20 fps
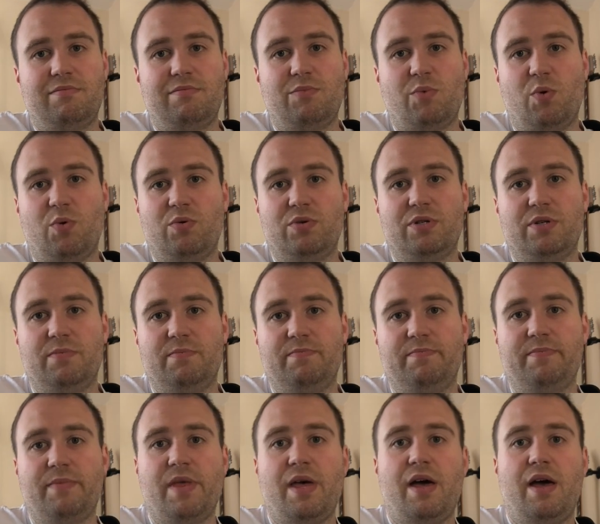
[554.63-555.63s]
Awesome.
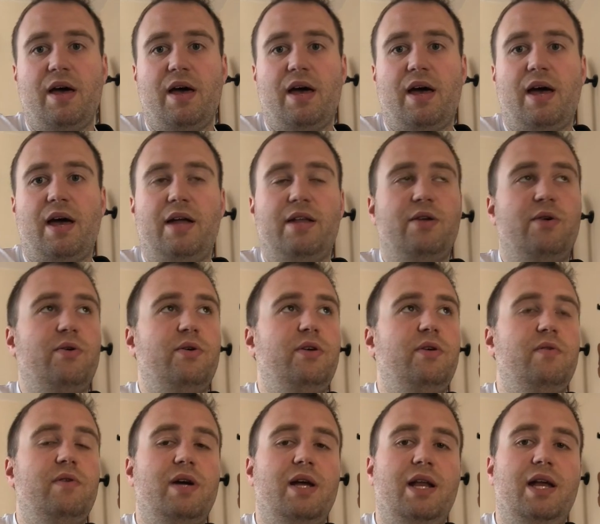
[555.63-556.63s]
And your
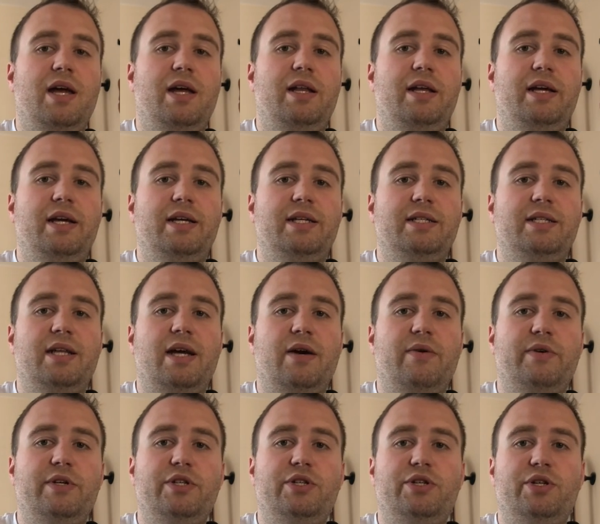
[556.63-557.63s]
ukulele is now
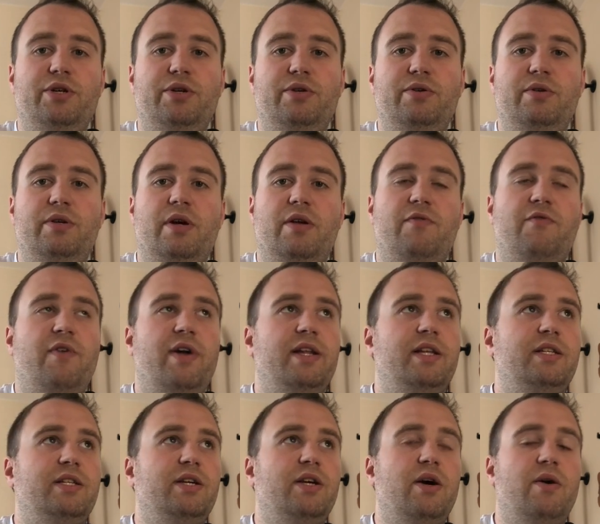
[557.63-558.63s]
in tune and ready
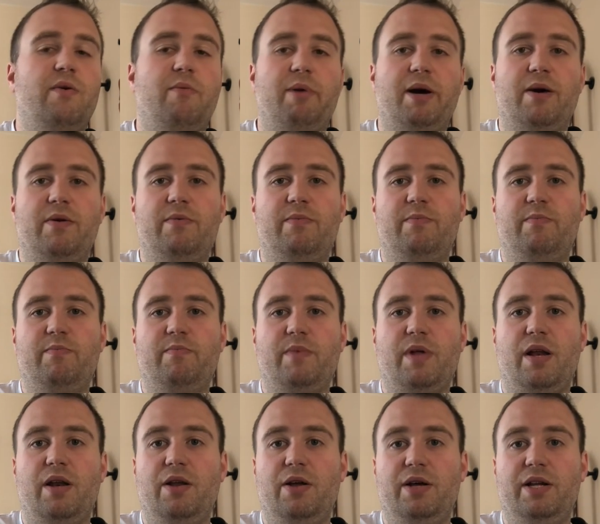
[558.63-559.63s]
to go about
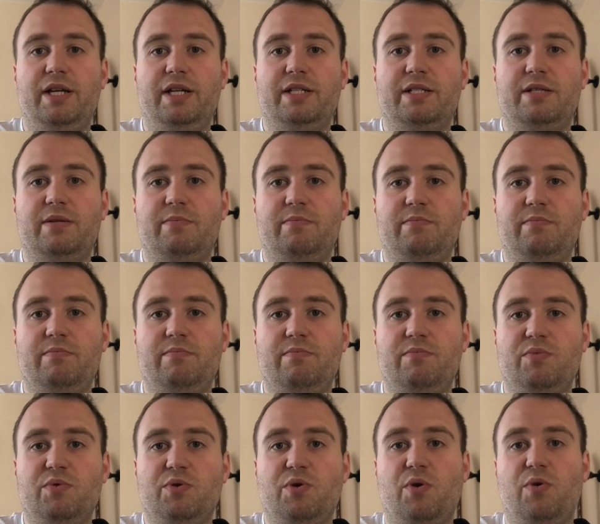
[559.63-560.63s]
learning some
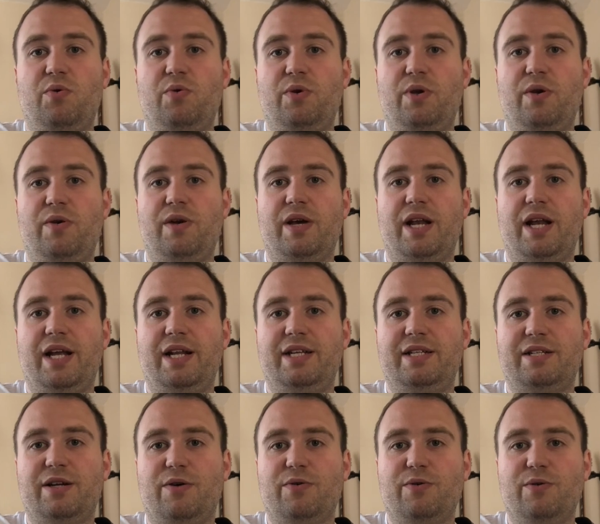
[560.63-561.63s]
cool ukulele
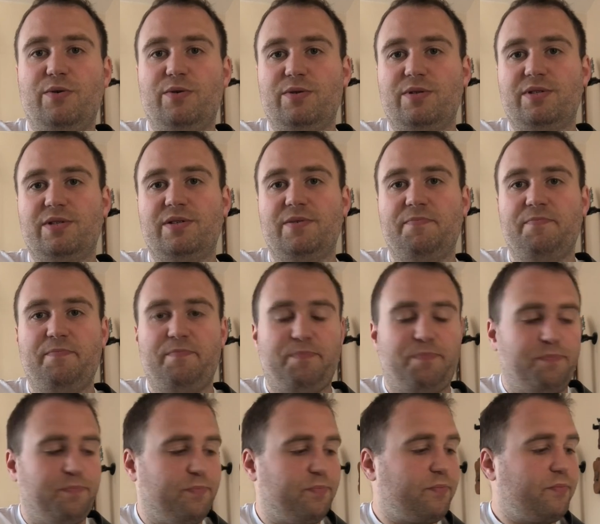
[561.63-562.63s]
style chords.
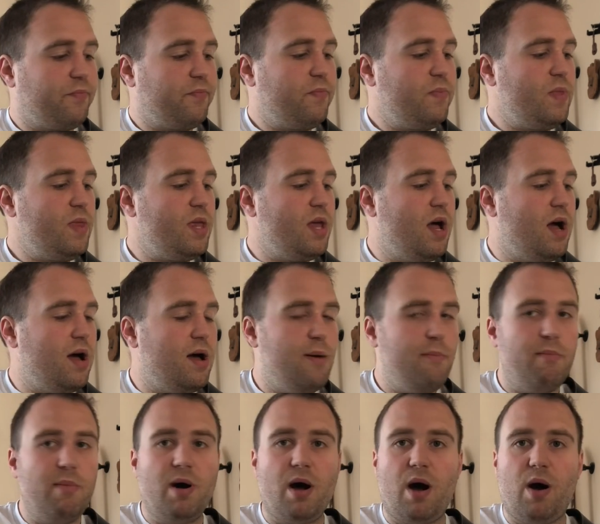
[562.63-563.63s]

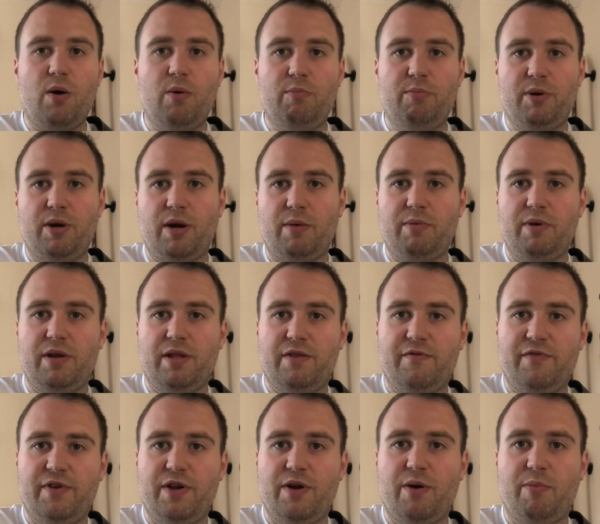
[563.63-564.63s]
I'll put up another
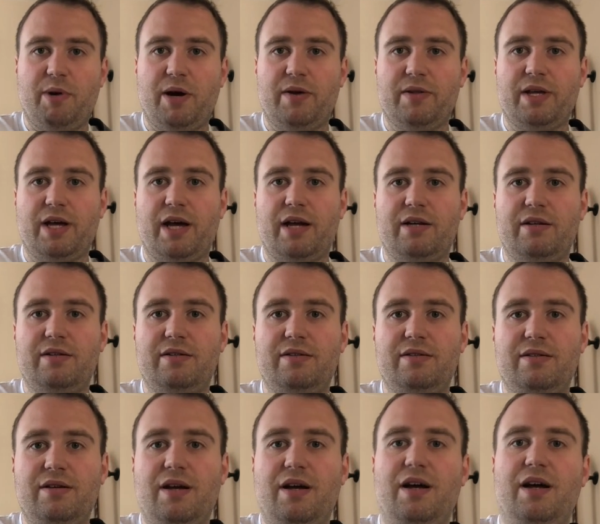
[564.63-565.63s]
video about that
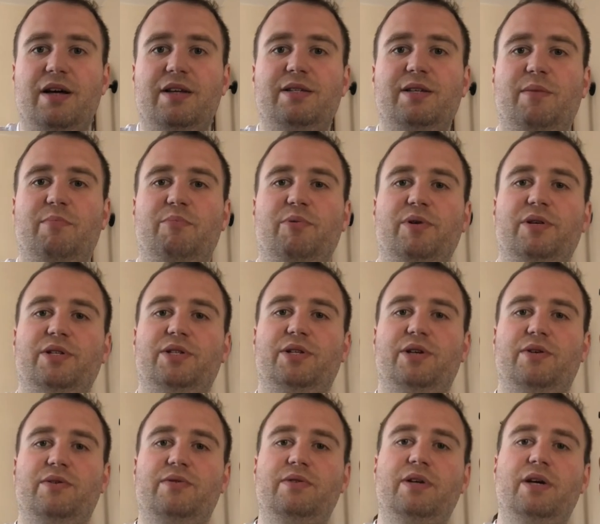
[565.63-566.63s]
at some point
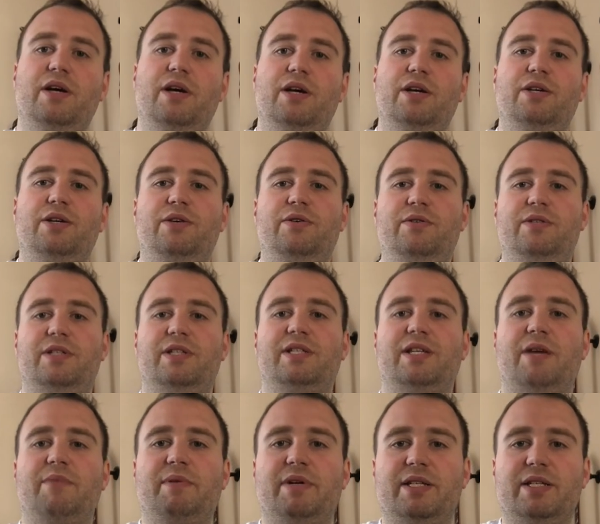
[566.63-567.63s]
soon. Use the
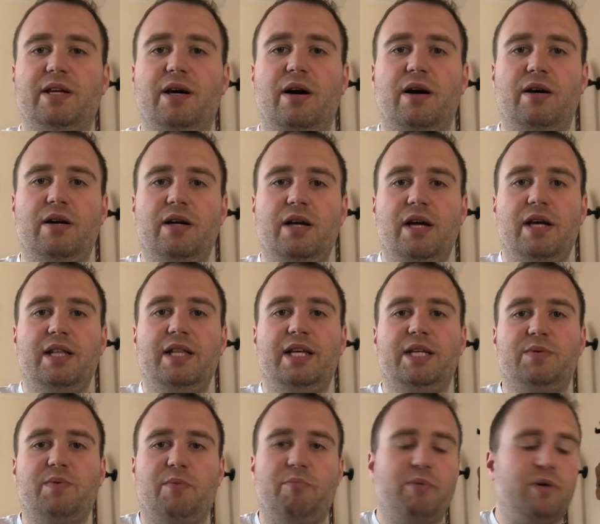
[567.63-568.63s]
same guitar.
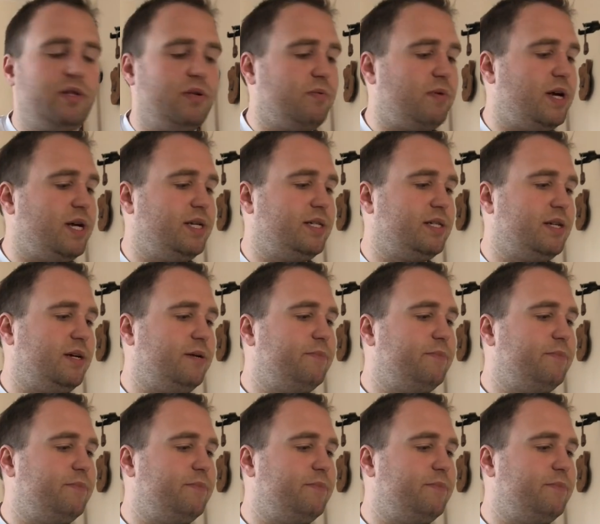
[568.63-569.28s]
This one, by the way, is